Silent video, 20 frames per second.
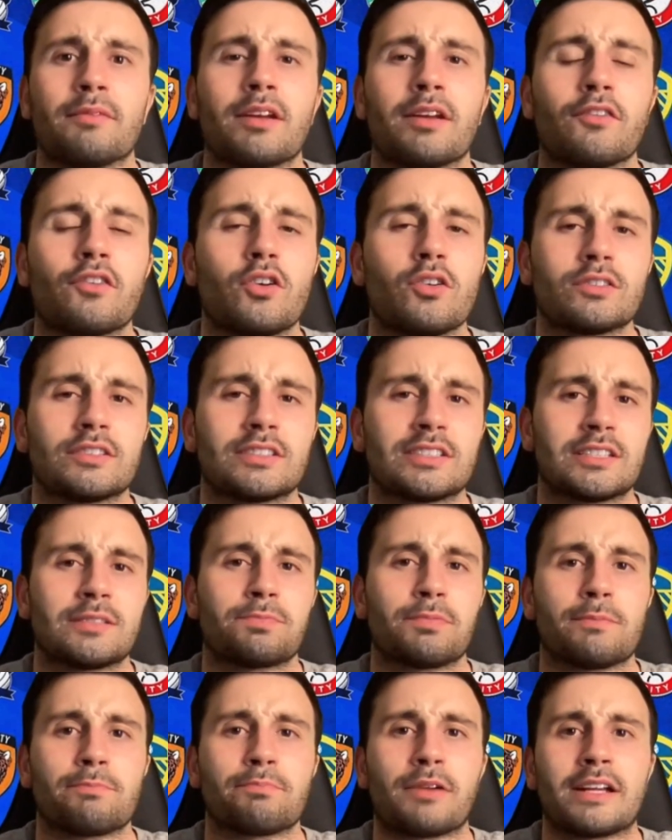And of course, this
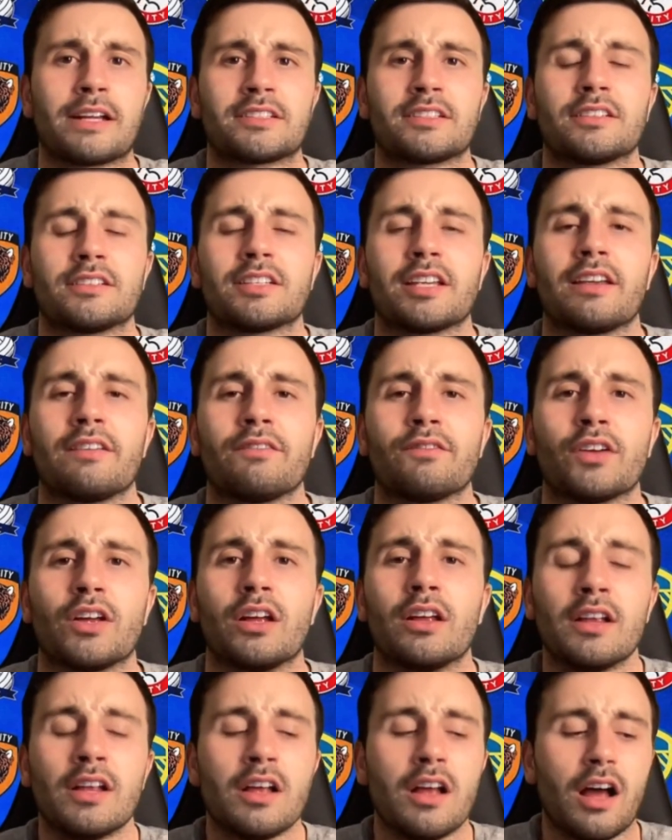was Preston team
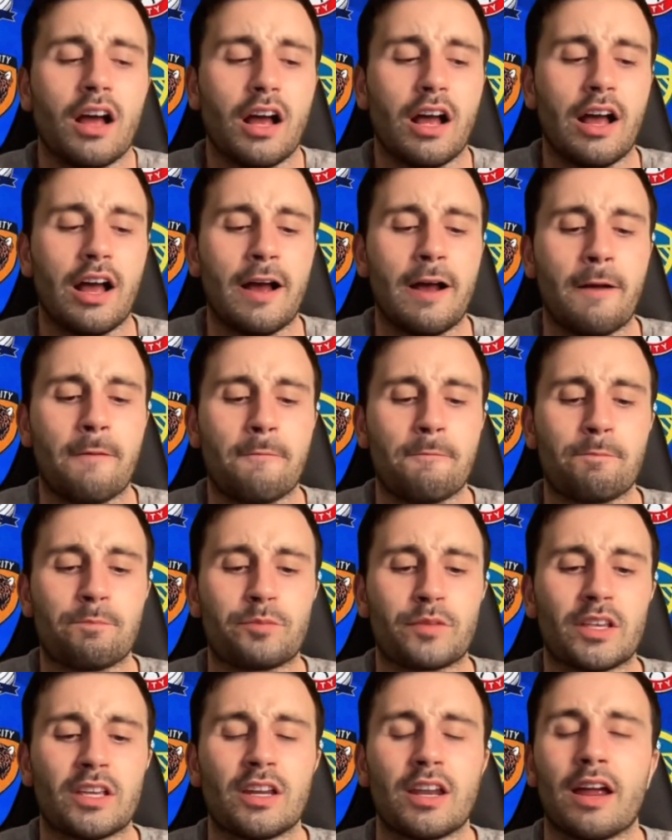that
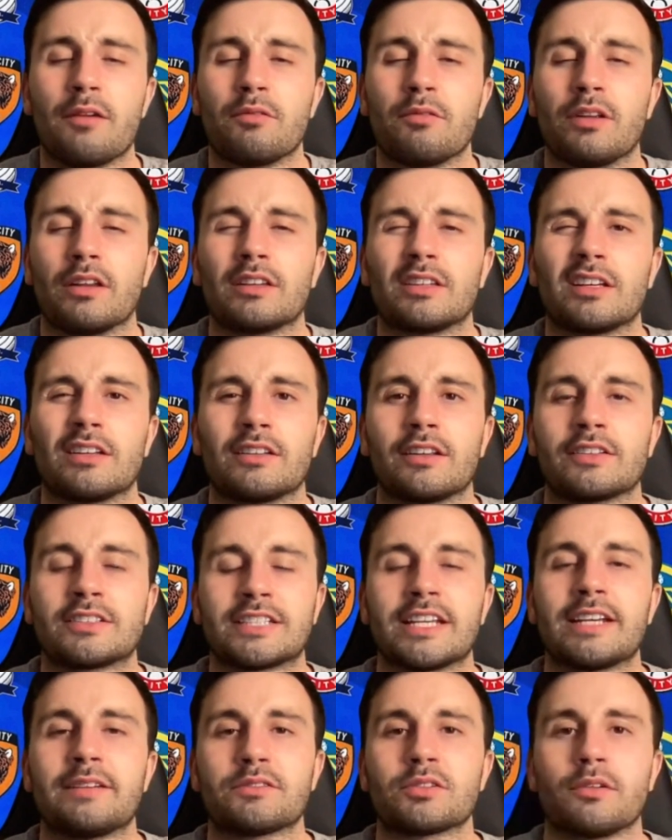you know, they
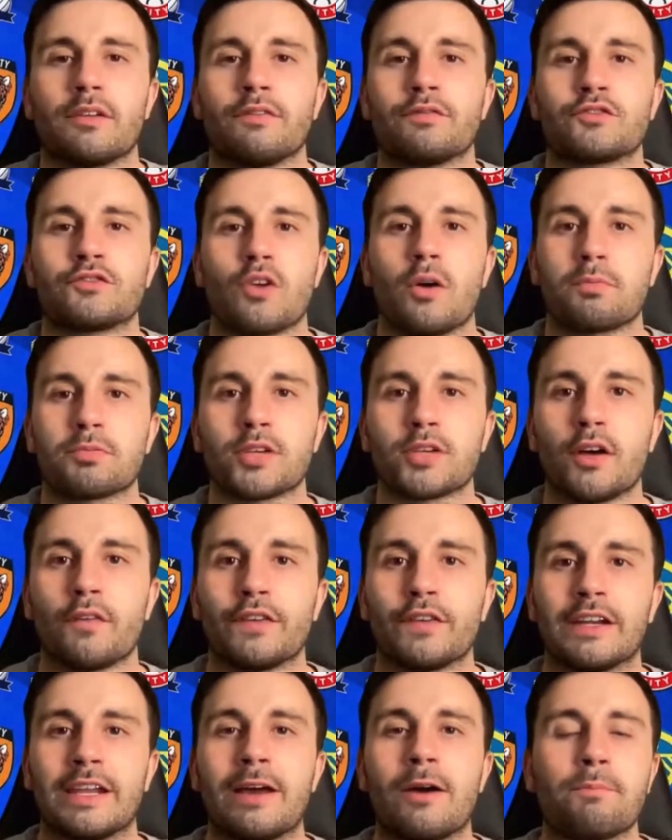seem to have dropped off
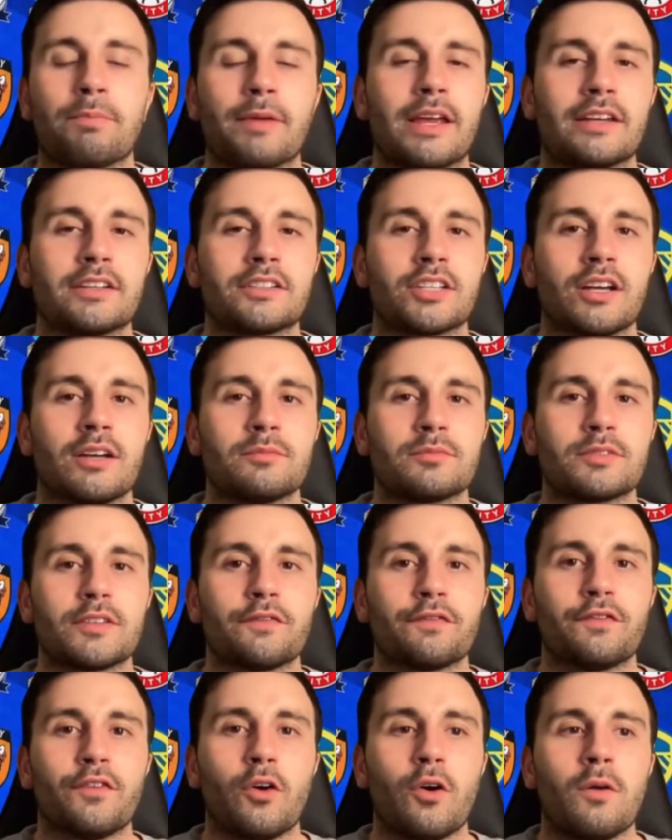a little bit in terms
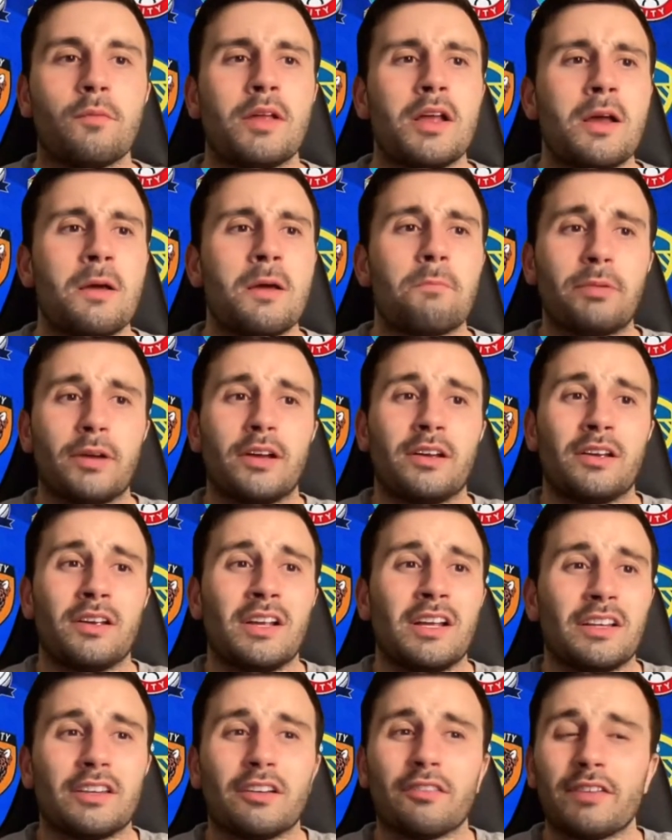of form, but
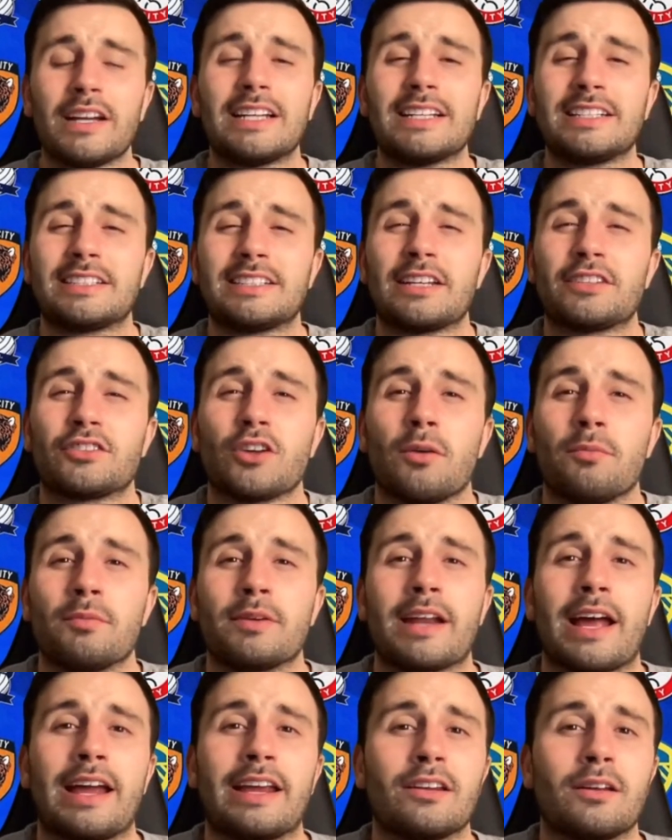they really did
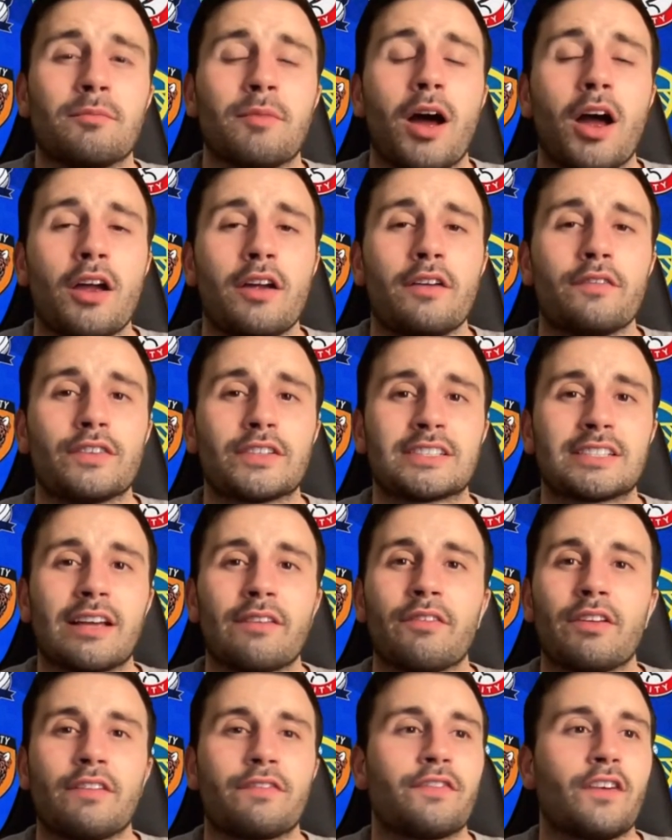dominate them, over
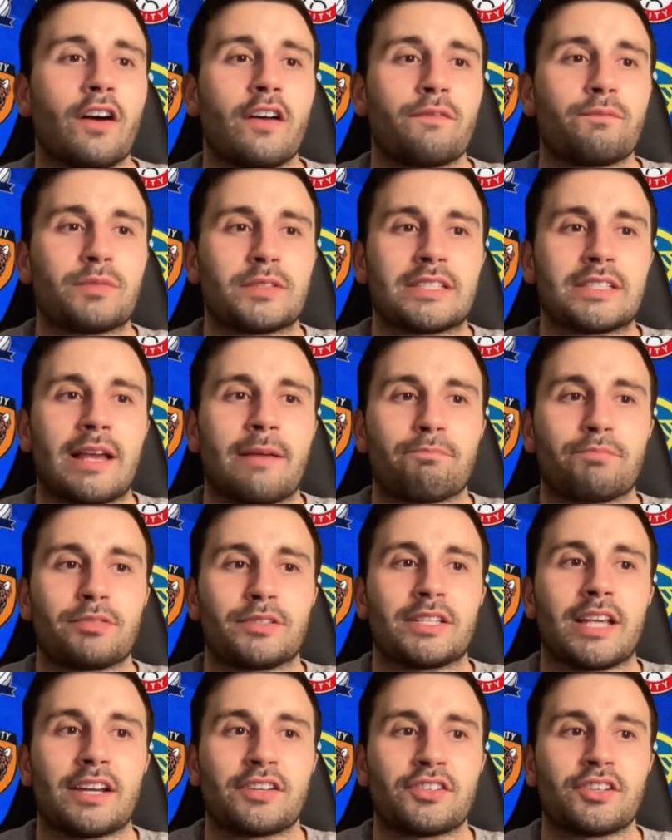75%
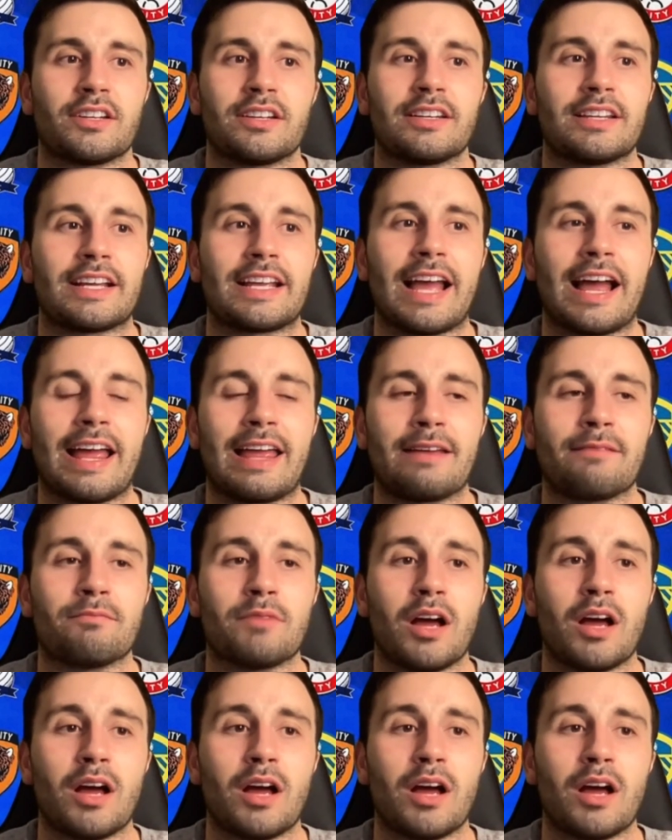possession in the game.